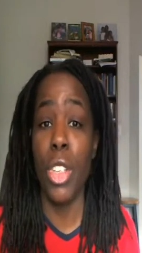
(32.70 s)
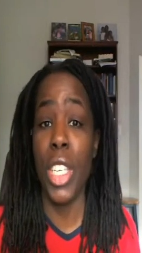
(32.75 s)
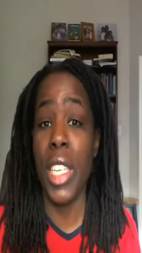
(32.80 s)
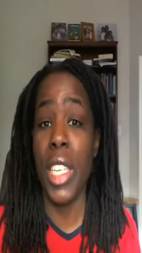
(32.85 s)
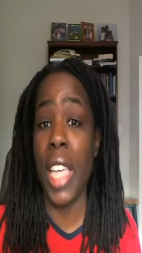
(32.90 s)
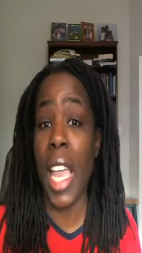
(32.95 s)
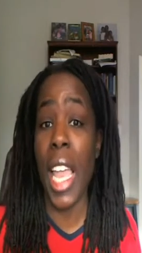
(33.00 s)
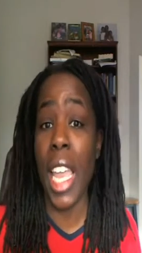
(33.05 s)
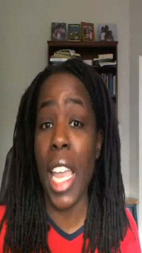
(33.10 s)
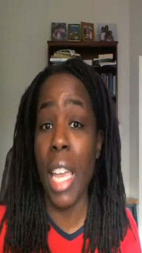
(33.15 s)

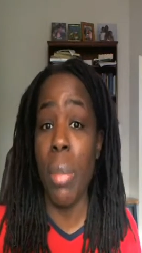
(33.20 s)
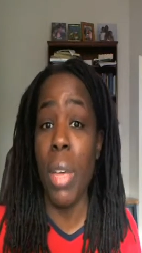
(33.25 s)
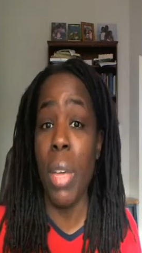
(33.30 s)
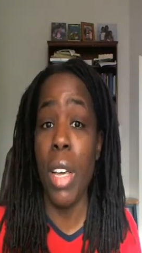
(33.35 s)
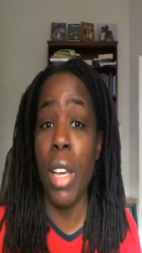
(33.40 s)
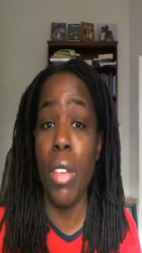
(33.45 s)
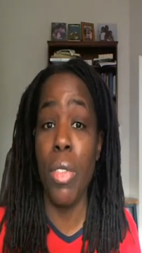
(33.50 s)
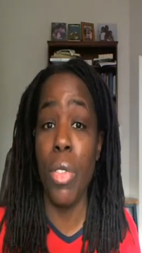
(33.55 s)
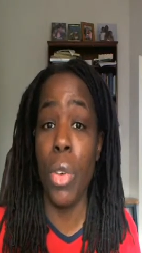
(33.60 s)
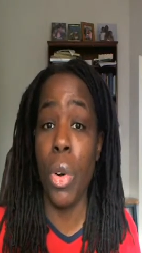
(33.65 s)
game
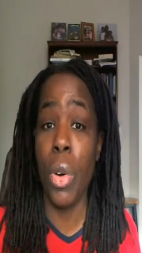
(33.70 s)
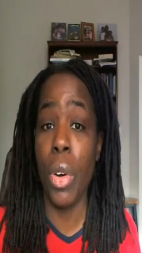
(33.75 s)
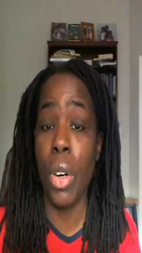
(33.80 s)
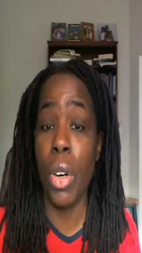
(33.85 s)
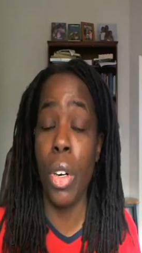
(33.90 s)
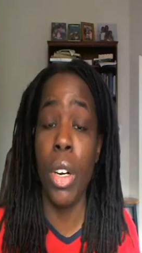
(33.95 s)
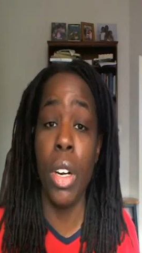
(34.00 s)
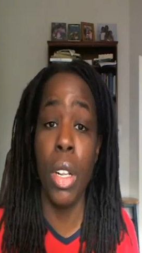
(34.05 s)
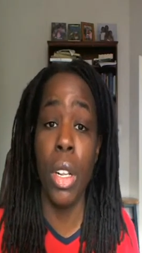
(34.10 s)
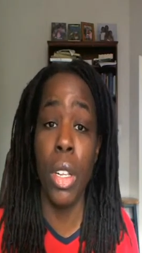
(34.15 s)
for
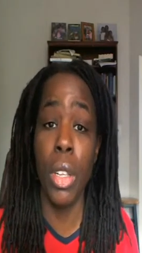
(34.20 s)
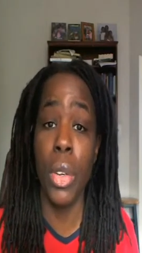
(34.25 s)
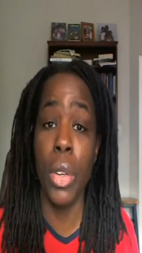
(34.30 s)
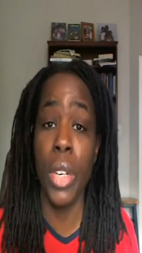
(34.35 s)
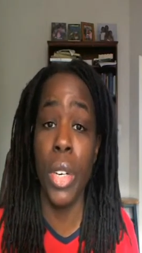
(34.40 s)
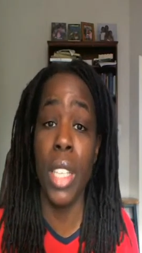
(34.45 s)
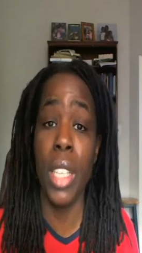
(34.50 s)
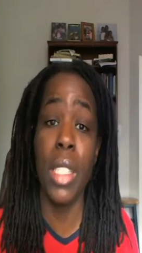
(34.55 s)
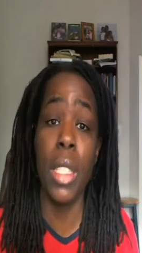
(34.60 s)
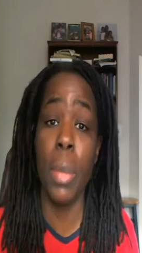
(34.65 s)

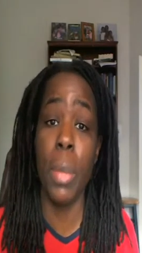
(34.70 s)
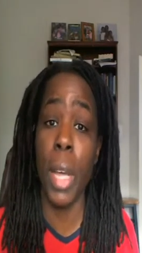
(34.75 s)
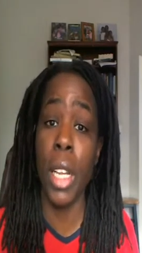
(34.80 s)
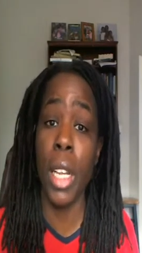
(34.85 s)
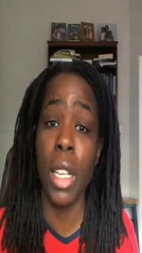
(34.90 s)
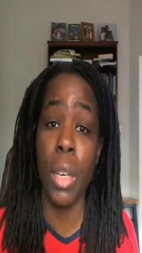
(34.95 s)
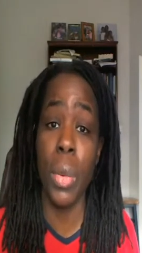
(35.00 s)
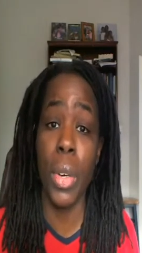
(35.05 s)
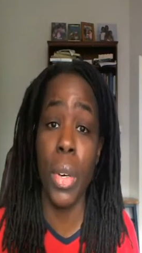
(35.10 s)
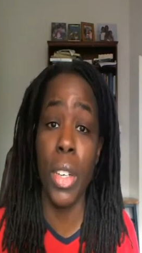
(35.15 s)
learning
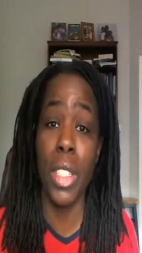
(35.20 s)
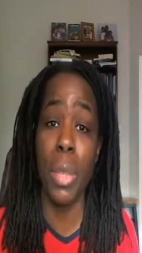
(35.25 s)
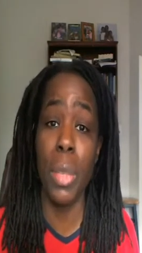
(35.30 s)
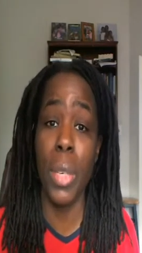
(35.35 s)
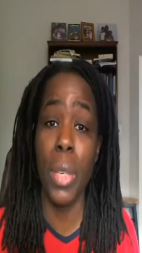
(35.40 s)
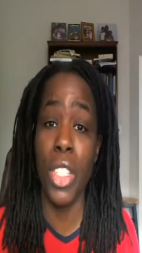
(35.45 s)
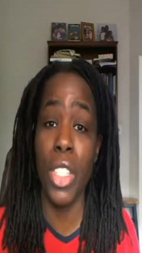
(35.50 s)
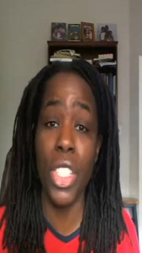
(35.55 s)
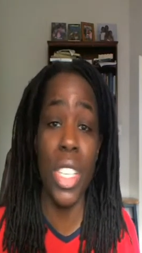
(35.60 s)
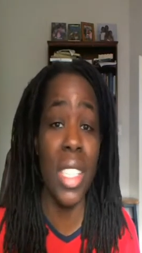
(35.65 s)
spelling words,
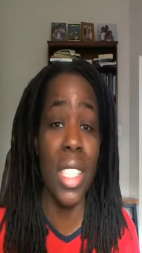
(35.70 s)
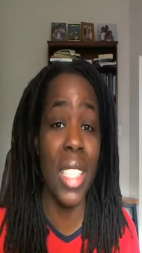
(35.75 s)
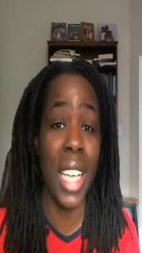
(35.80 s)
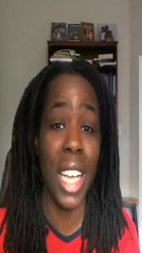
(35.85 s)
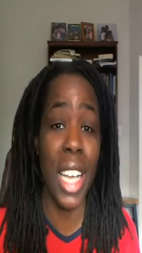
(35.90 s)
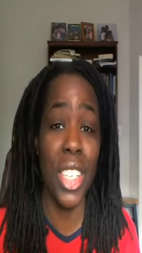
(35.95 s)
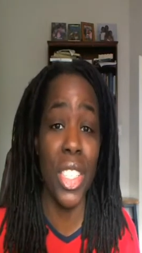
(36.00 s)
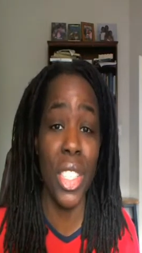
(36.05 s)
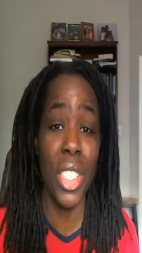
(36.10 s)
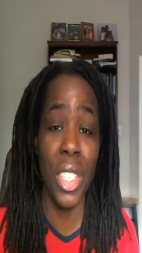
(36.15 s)
but she's
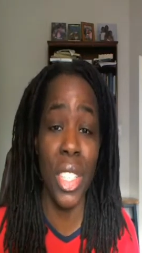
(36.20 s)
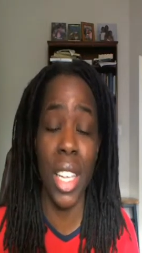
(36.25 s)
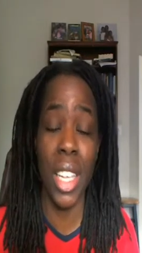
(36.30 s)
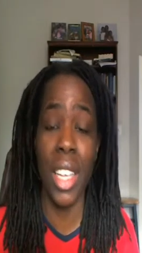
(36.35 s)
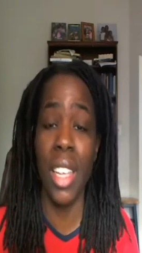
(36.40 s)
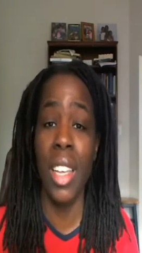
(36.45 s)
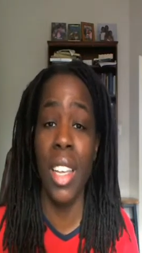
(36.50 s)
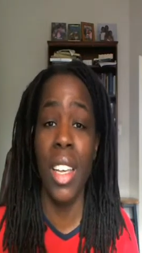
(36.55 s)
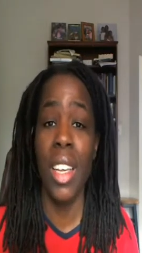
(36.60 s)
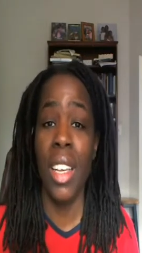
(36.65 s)
actually
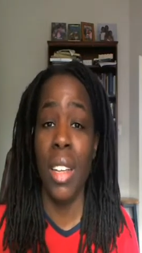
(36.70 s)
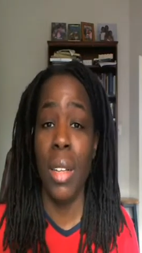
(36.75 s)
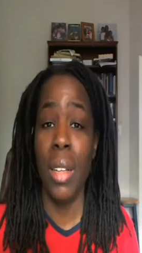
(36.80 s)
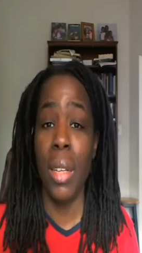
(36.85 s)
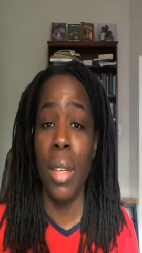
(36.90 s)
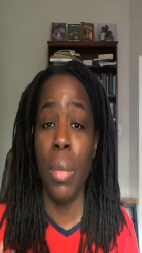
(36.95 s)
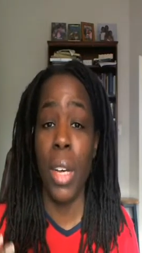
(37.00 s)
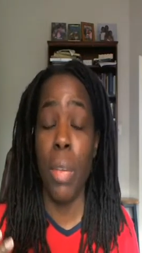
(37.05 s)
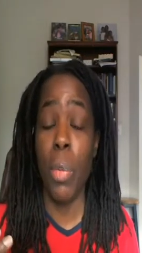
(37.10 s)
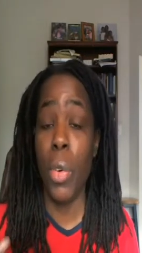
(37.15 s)

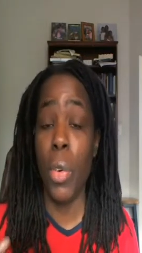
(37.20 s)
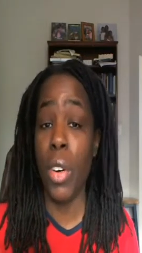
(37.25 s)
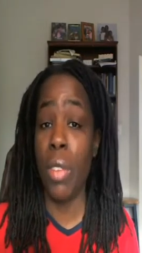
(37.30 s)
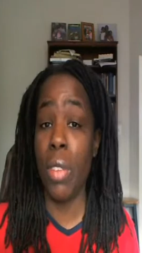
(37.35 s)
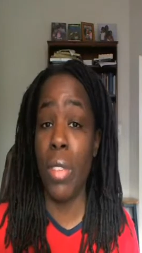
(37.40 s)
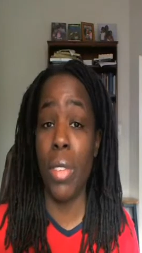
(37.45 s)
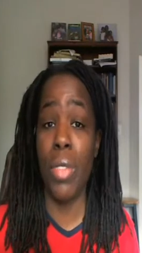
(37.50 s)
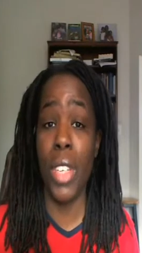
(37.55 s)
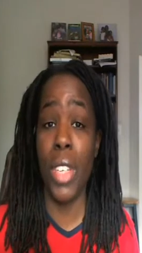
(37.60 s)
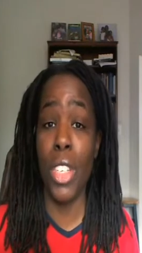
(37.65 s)
more of
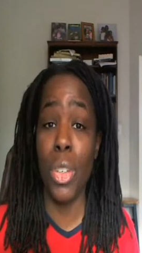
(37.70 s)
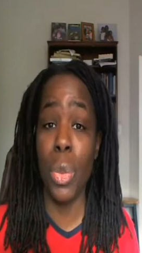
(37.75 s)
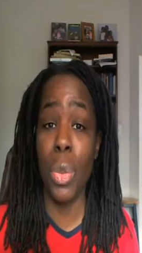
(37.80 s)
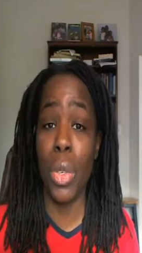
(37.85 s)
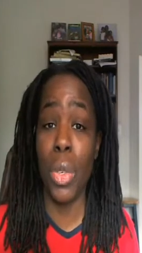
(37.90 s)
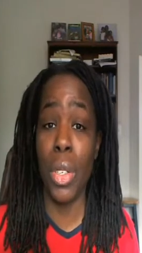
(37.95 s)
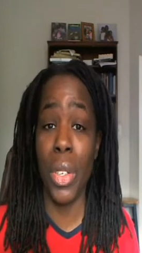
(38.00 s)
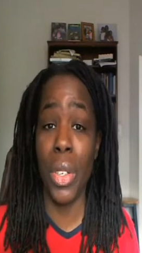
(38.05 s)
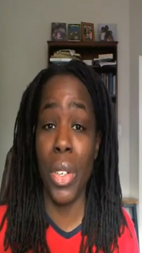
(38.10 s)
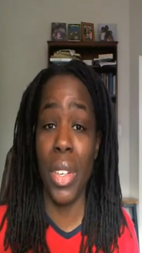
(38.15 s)
a
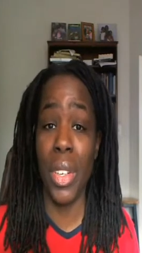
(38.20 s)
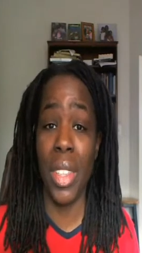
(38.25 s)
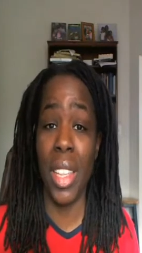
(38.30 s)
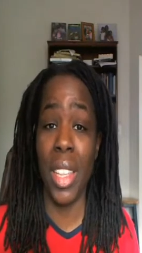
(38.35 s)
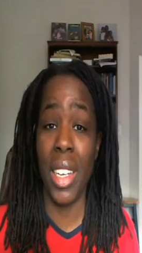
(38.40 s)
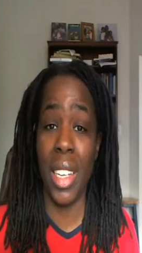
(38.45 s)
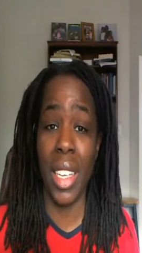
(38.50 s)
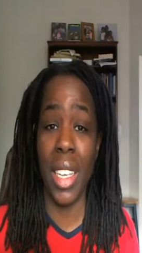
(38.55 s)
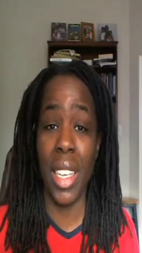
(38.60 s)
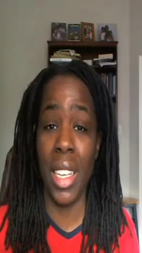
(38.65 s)
visual learner
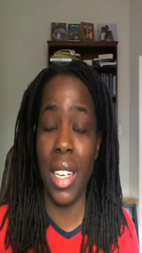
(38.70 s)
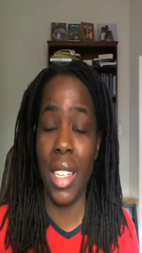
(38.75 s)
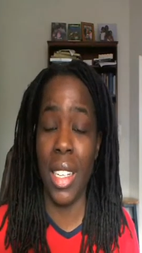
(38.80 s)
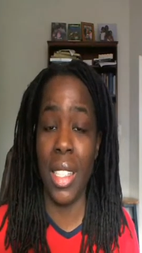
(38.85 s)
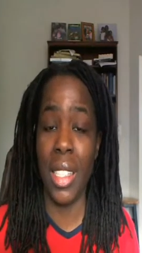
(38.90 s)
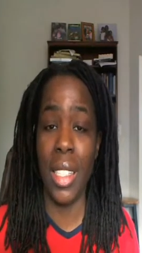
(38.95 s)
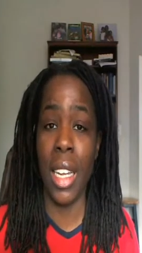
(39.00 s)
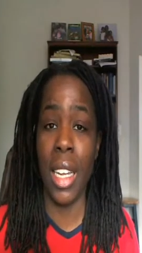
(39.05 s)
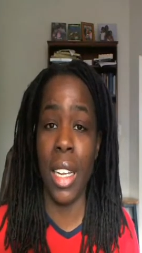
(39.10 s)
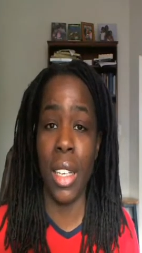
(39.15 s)
than a
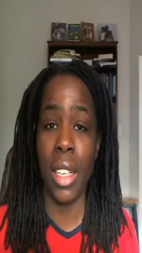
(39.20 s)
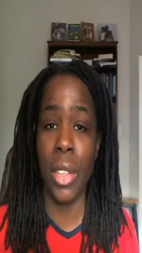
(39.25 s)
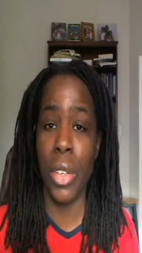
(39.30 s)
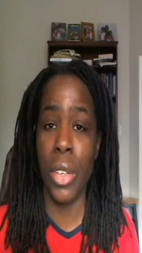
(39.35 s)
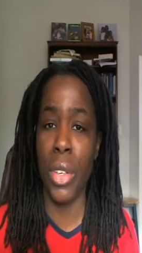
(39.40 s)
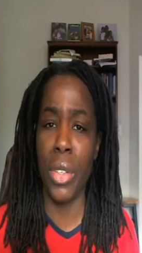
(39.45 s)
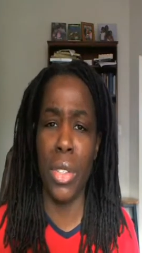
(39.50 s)
kinesthetic learner.